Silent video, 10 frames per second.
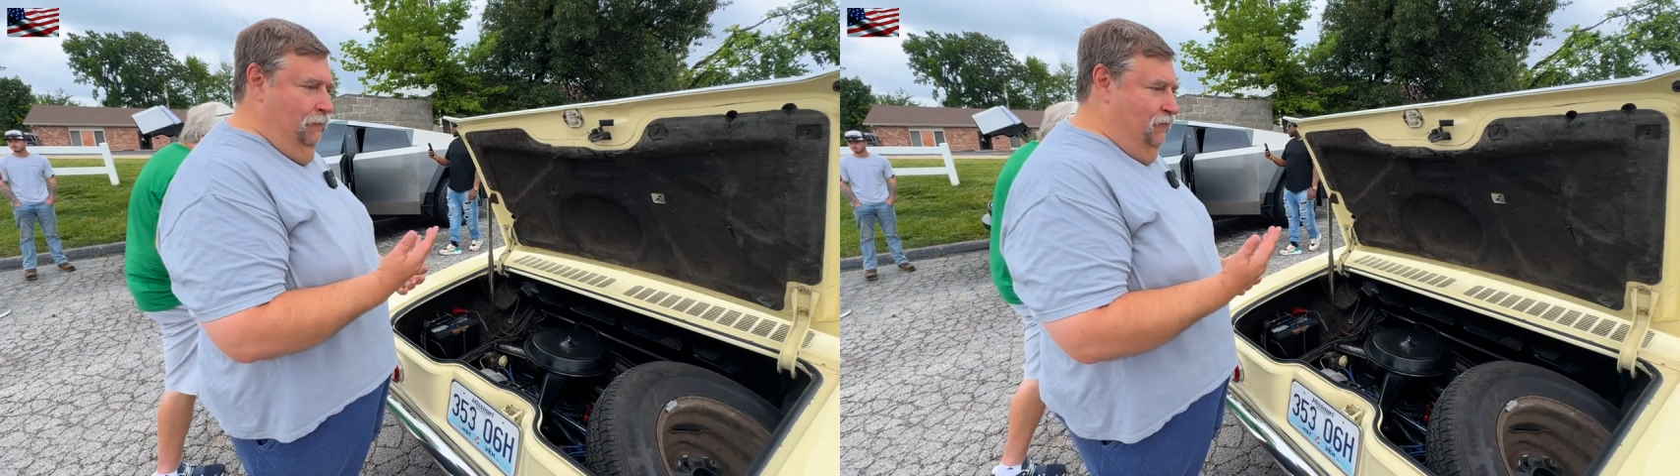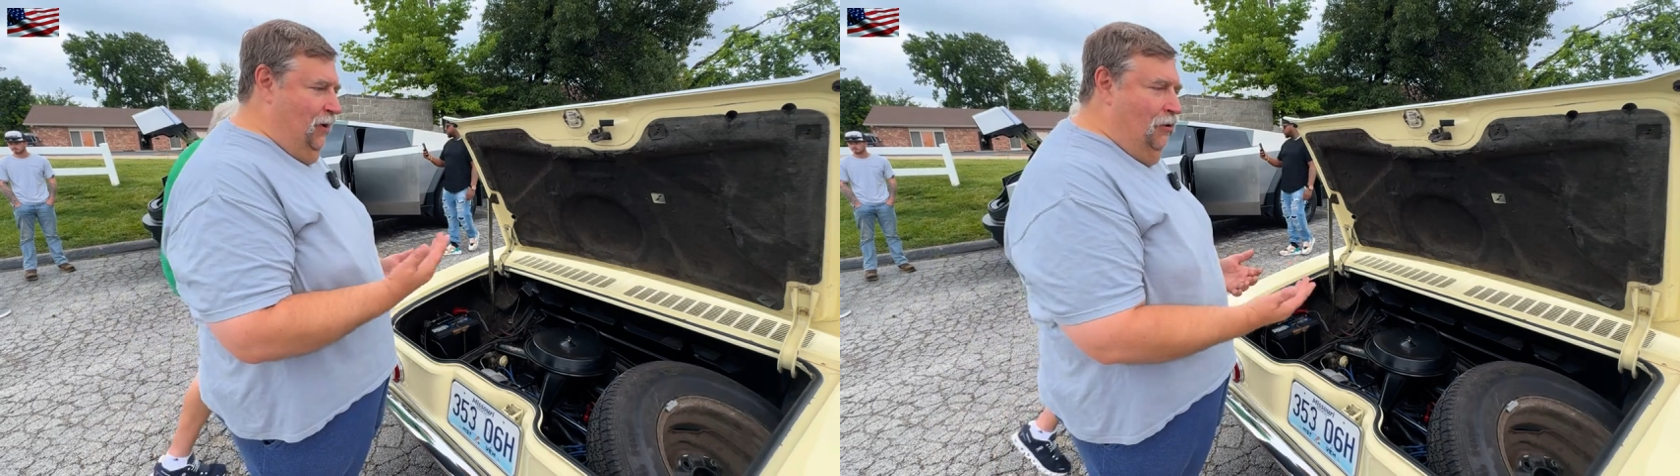a
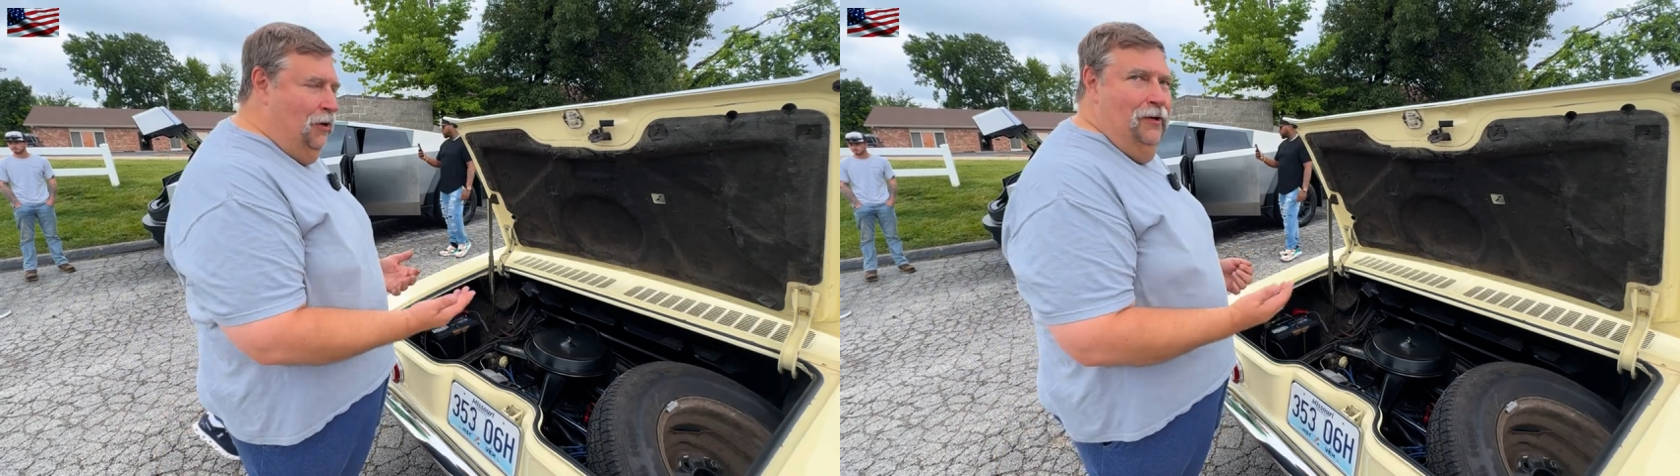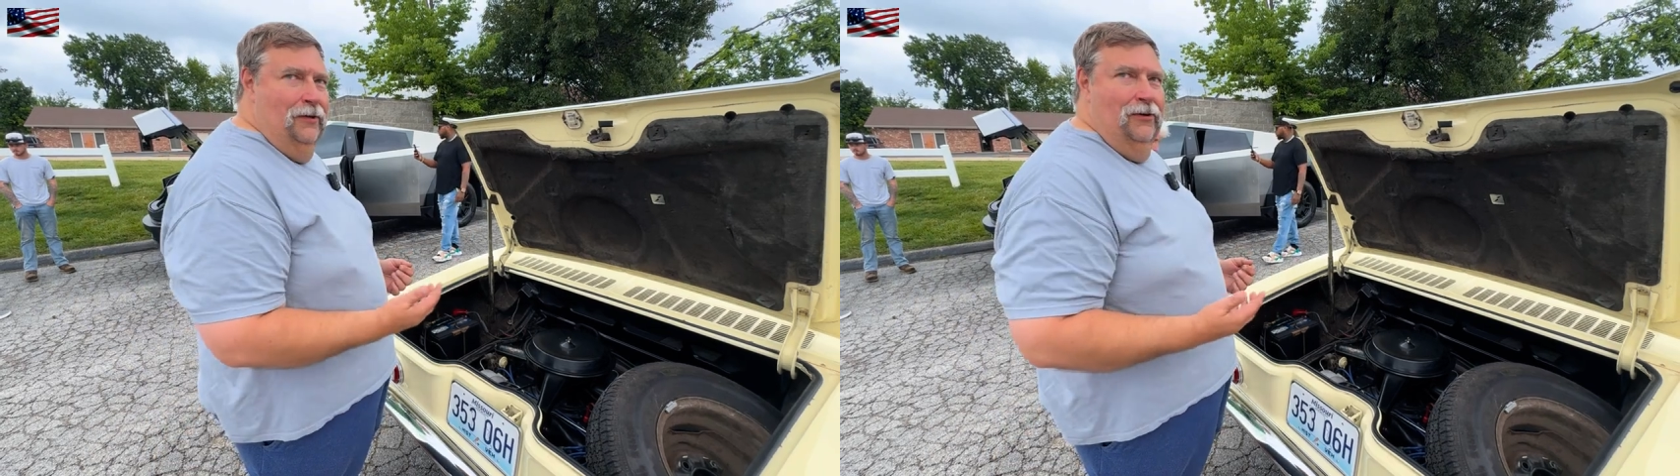
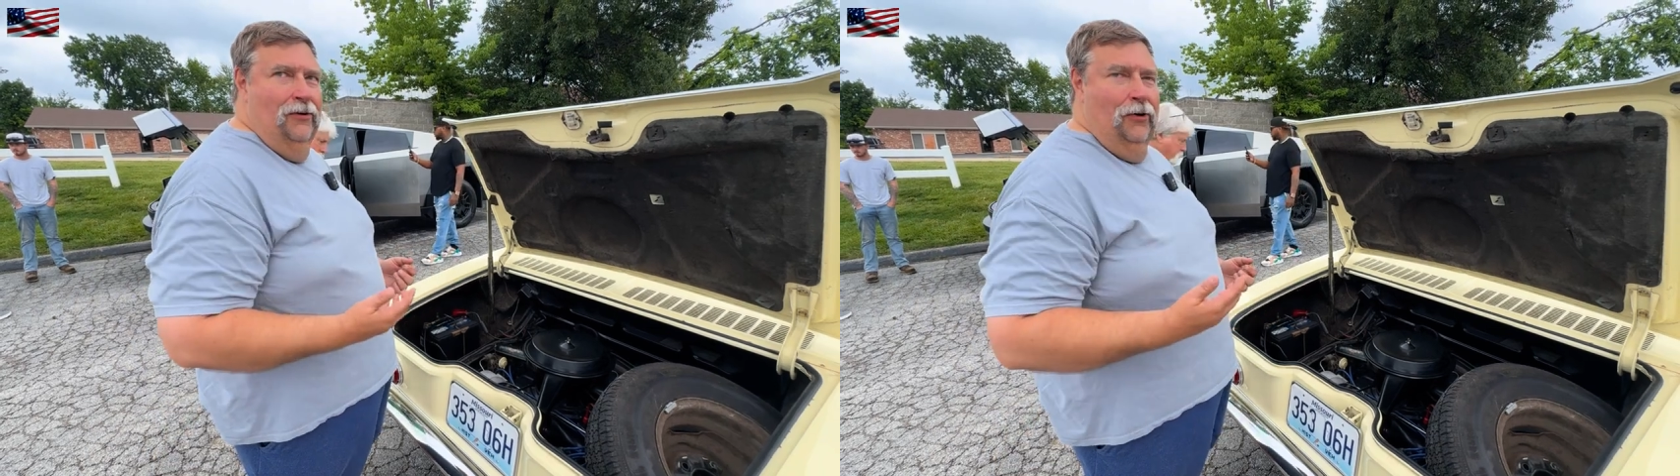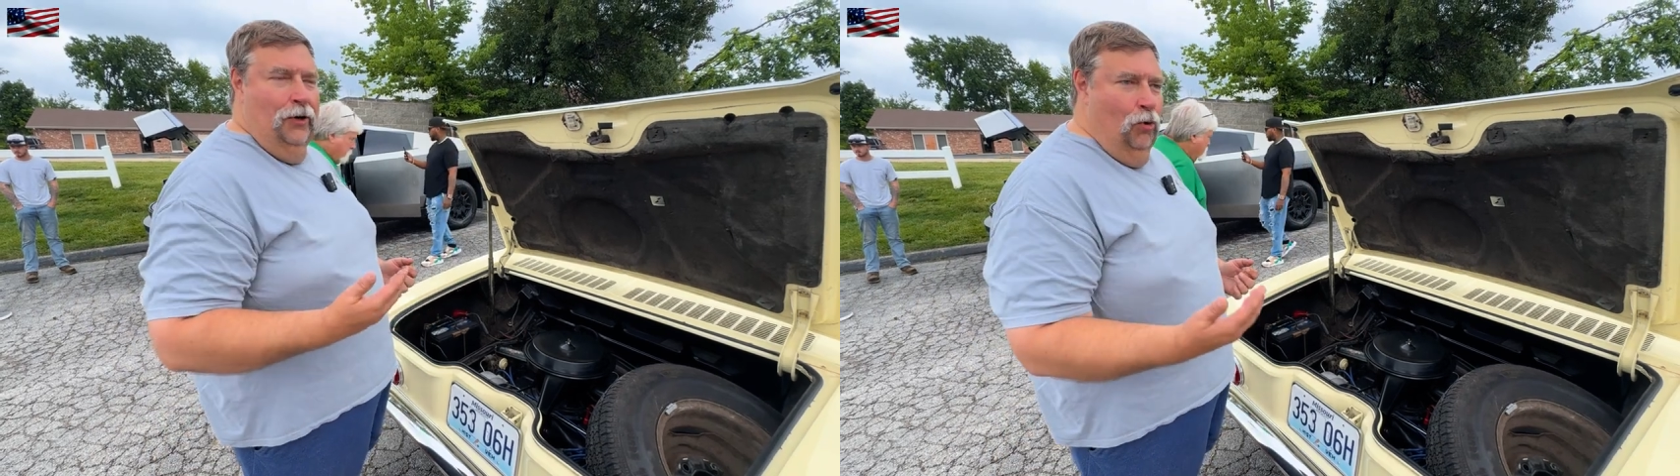Falcon
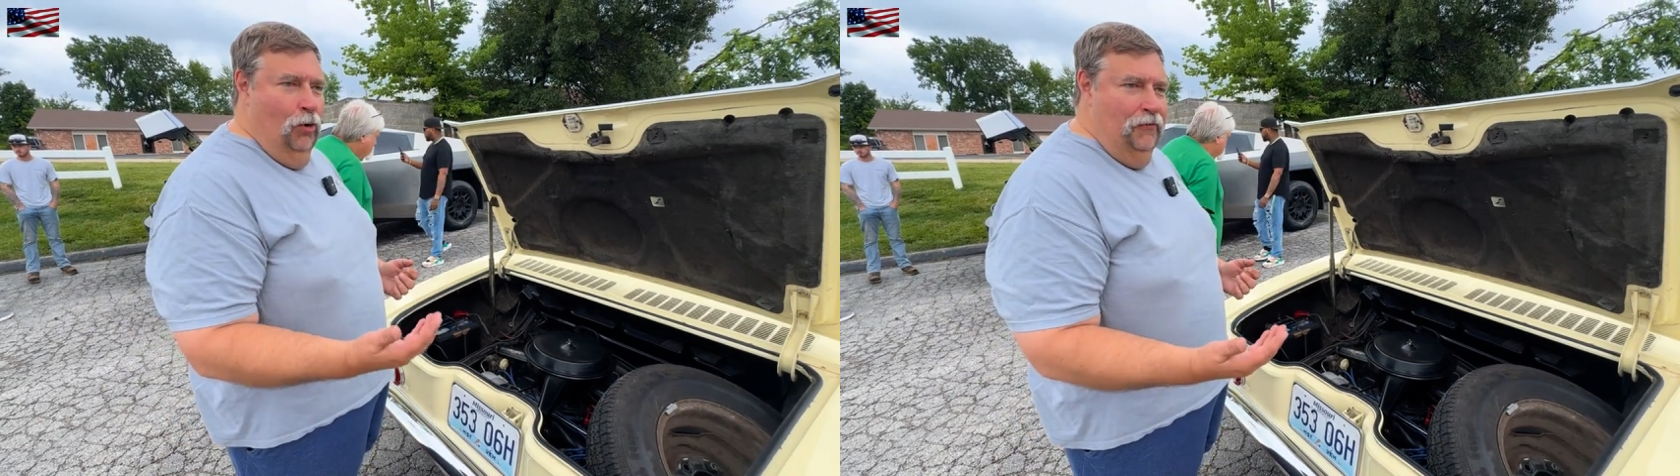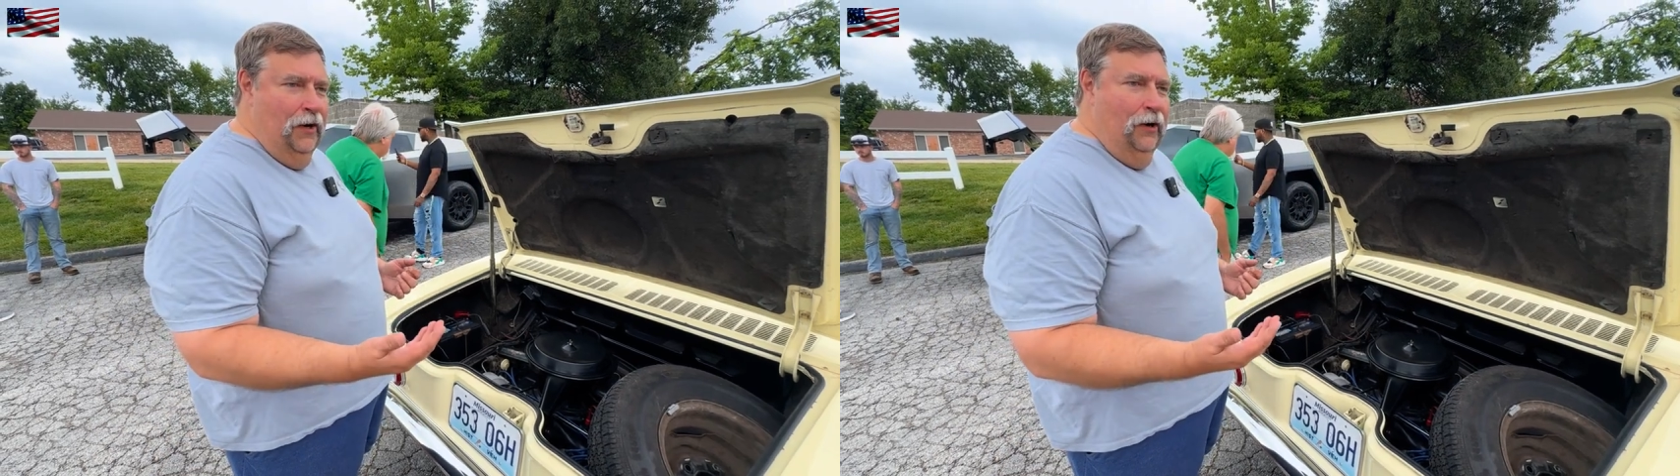or a
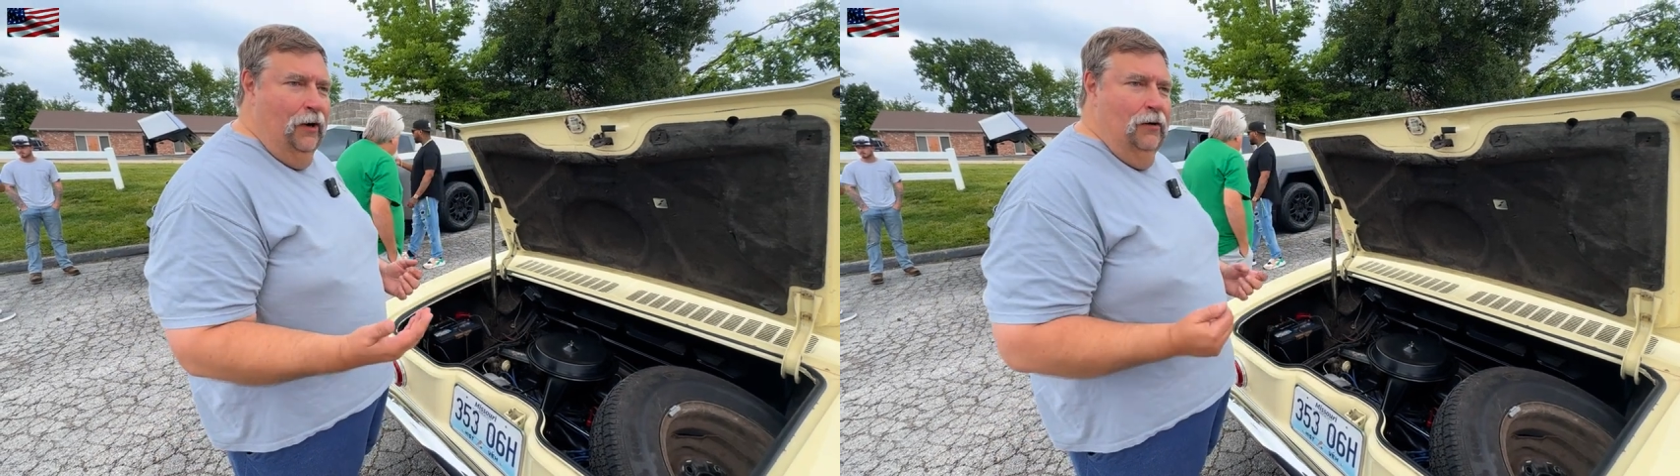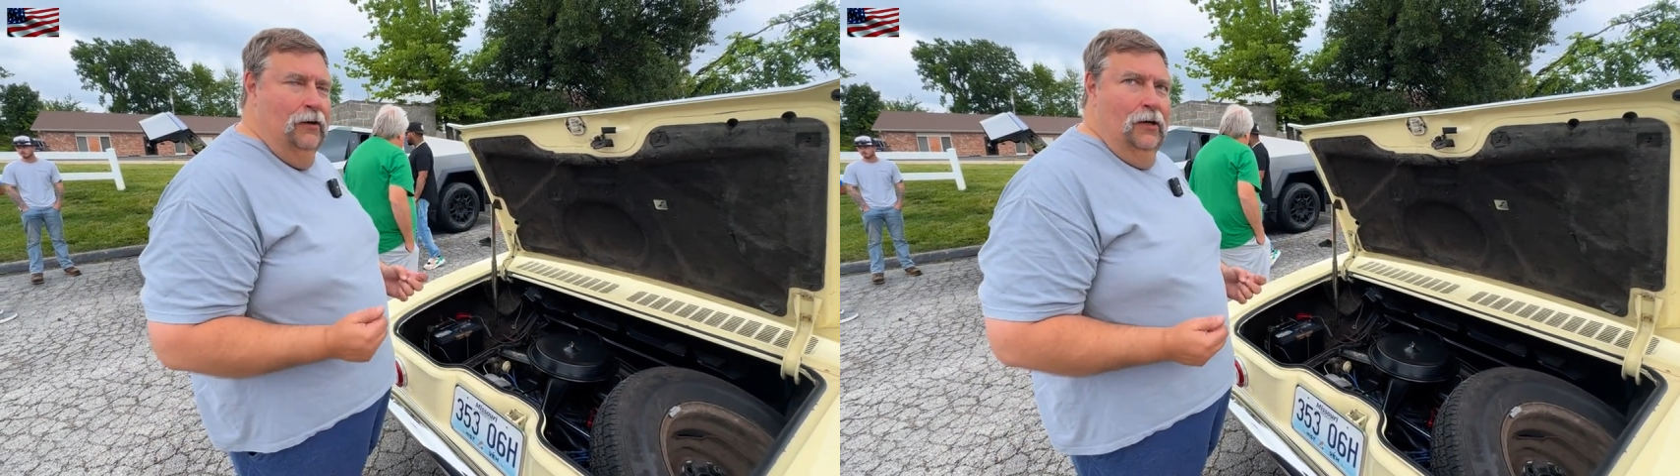Corvair,